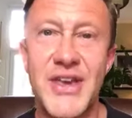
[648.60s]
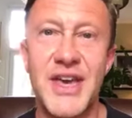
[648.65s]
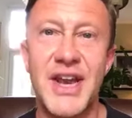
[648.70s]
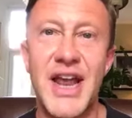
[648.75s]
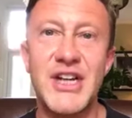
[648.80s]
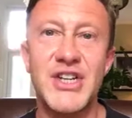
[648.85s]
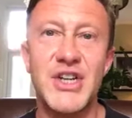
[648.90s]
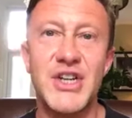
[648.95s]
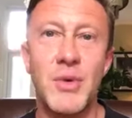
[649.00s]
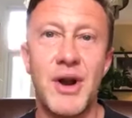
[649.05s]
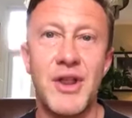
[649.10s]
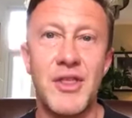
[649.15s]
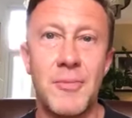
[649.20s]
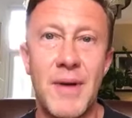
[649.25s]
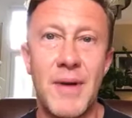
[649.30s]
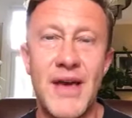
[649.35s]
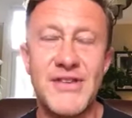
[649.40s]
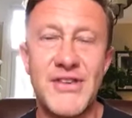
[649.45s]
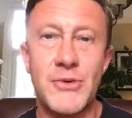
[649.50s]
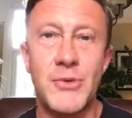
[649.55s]
And actually one of the
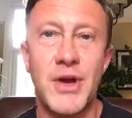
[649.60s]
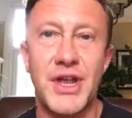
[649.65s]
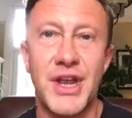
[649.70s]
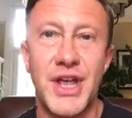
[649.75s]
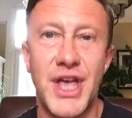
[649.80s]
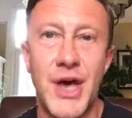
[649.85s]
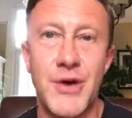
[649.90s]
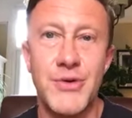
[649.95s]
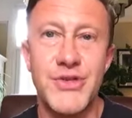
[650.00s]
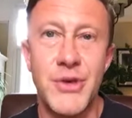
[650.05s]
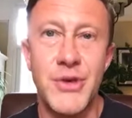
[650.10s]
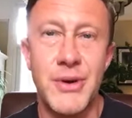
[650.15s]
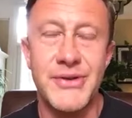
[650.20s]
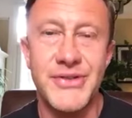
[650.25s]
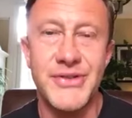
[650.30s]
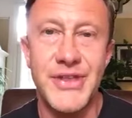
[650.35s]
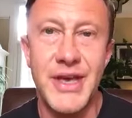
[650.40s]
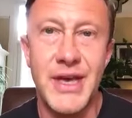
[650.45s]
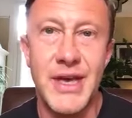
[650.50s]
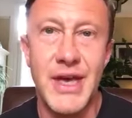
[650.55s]
places we're going to go to
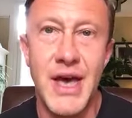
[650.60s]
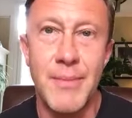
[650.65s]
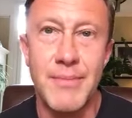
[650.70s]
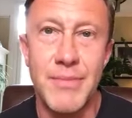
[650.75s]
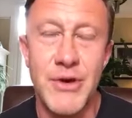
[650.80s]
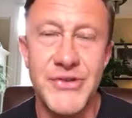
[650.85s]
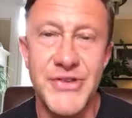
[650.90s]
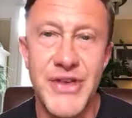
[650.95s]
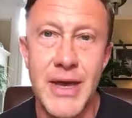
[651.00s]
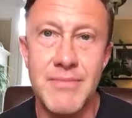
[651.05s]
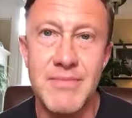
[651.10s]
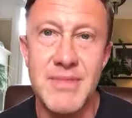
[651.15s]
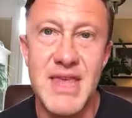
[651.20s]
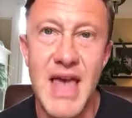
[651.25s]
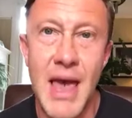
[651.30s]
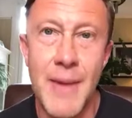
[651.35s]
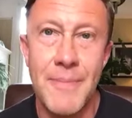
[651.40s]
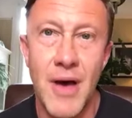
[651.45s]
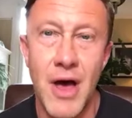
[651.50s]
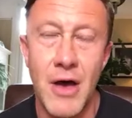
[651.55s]
is the Museum
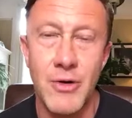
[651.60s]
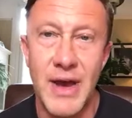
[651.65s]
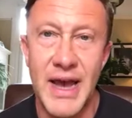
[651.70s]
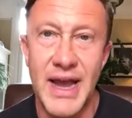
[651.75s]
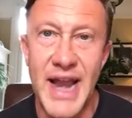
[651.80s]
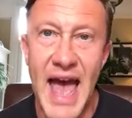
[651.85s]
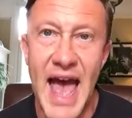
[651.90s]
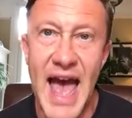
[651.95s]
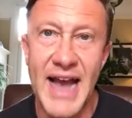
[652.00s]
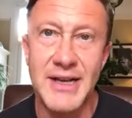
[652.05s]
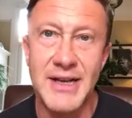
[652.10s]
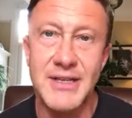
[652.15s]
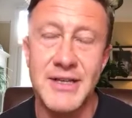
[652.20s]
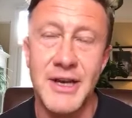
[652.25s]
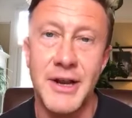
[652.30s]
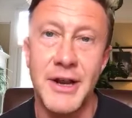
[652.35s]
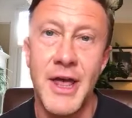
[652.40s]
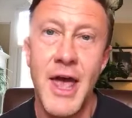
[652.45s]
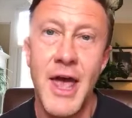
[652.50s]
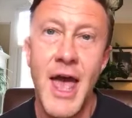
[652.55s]
Depot in
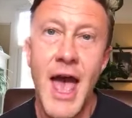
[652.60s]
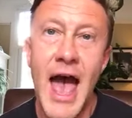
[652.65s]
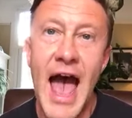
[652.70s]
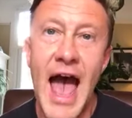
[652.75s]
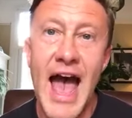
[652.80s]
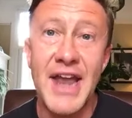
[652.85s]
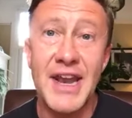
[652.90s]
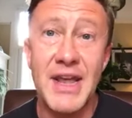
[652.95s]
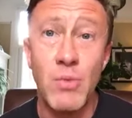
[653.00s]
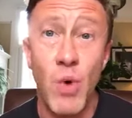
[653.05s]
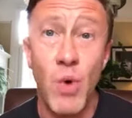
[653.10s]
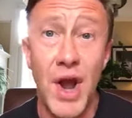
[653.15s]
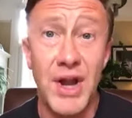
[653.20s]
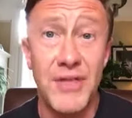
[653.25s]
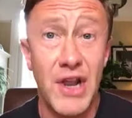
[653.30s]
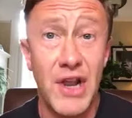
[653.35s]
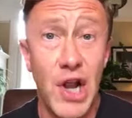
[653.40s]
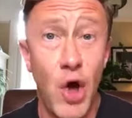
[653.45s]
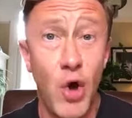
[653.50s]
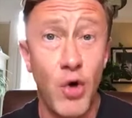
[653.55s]
Acton. And in one of
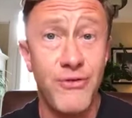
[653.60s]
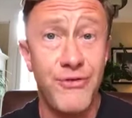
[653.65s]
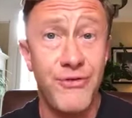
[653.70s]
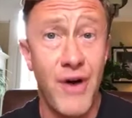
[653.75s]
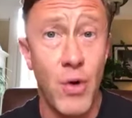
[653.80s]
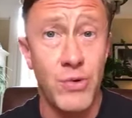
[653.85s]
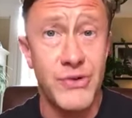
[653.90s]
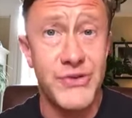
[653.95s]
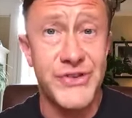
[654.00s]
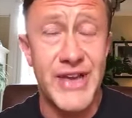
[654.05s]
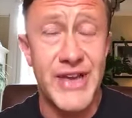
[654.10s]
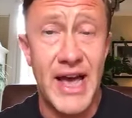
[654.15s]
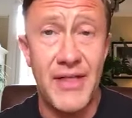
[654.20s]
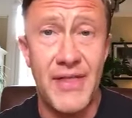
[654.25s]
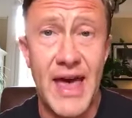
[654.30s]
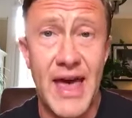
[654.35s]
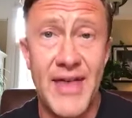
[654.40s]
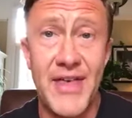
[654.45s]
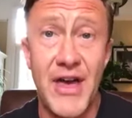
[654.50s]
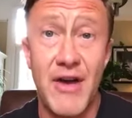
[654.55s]
the locked vaults down
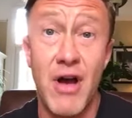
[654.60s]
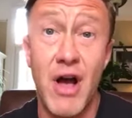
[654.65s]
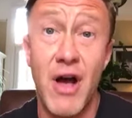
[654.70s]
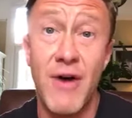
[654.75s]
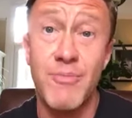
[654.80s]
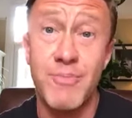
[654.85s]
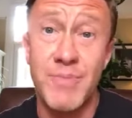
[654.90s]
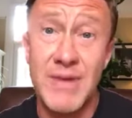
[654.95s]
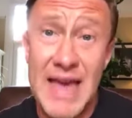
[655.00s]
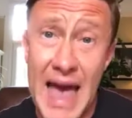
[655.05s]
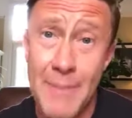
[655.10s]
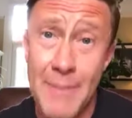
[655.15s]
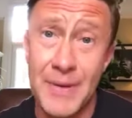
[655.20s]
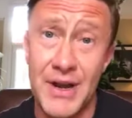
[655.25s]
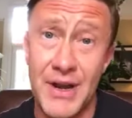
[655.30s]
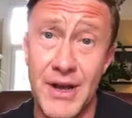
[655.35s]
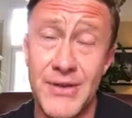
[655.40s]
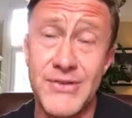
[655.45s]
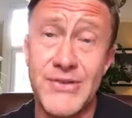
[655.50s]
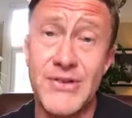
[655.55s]
there, there are
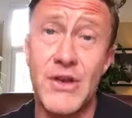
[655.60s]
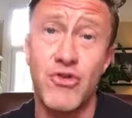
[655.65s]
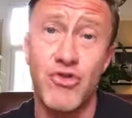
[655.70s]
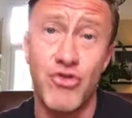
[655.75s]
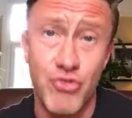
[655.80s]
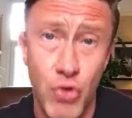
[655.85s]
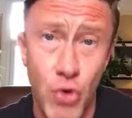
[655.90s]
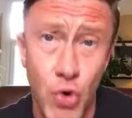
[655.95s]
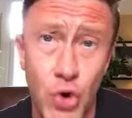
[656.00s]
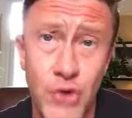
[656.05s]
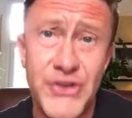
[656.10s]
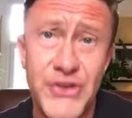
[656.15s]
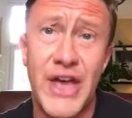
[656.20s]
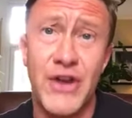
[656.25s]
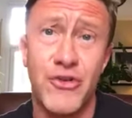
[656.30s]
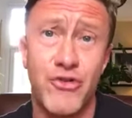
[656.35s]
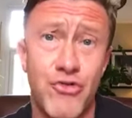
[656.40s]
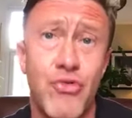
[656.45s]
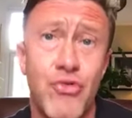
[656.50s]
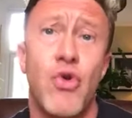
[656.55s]
cabinets, drawers
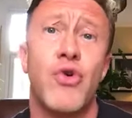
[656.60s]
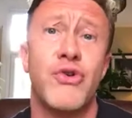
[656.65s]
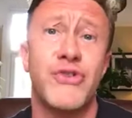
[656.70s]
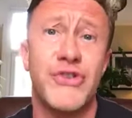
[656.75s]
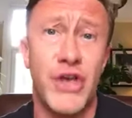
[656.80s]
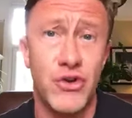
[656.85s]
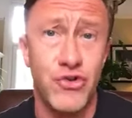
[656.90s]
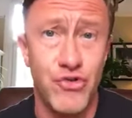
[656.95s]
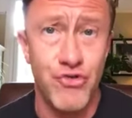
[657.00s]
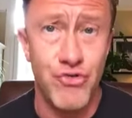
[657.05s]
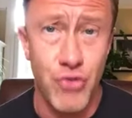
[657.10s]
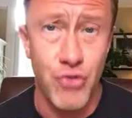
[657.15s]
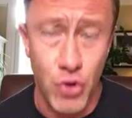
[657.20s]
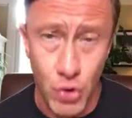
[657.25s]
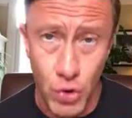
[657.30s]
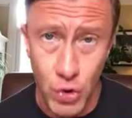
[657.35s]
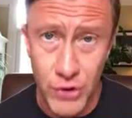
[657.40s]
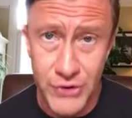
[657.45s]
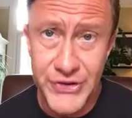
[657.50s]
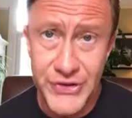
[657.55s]
and drawers and
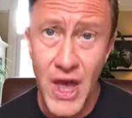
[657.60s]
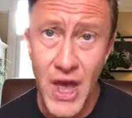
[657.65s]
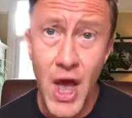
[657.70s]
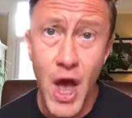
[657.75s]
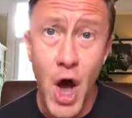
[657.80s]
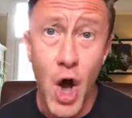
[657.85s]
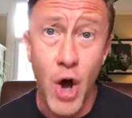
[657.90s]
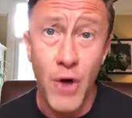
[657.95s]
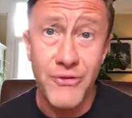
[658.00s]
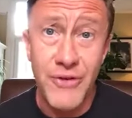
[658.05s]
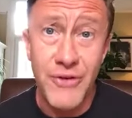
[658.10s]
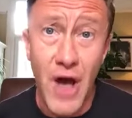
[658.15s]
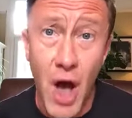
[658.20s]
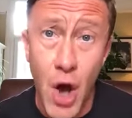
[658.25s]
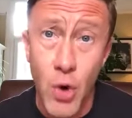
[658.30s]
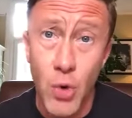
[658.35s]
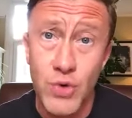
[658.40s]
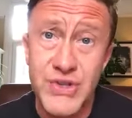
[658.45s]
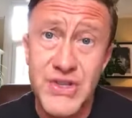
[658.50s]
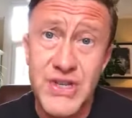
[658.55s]
drawers of
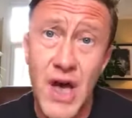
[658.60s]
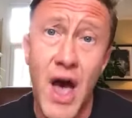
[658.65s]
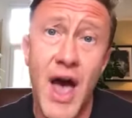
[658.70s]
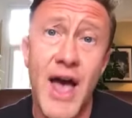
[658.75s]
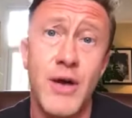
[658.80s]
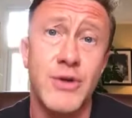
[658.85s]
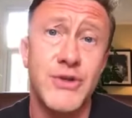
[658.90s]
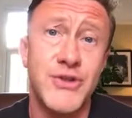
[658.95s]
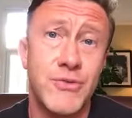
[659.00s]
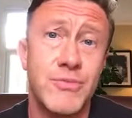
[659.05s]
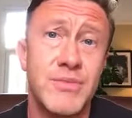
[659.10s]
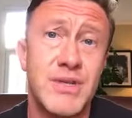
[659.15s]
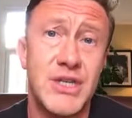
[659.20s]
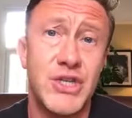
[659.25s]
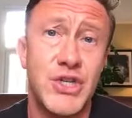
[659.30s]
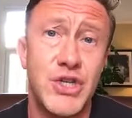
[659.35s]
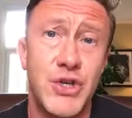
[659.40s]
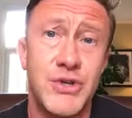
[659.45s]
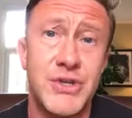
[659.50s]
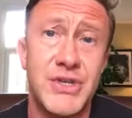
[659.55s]
old tiles from
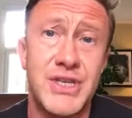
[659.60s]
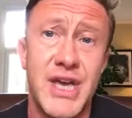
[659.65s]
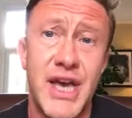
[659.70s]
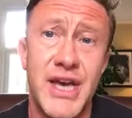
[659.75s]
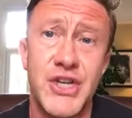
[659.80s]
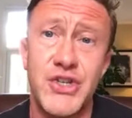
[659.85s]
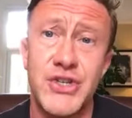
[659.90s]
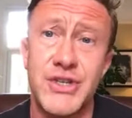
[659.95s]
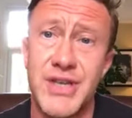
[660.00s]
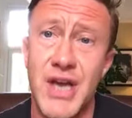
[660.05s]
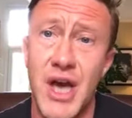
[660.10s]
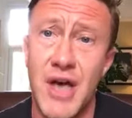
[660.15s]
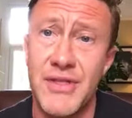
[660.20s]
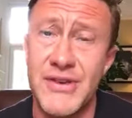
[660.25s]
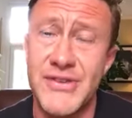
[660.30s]
disused stations, aren't there,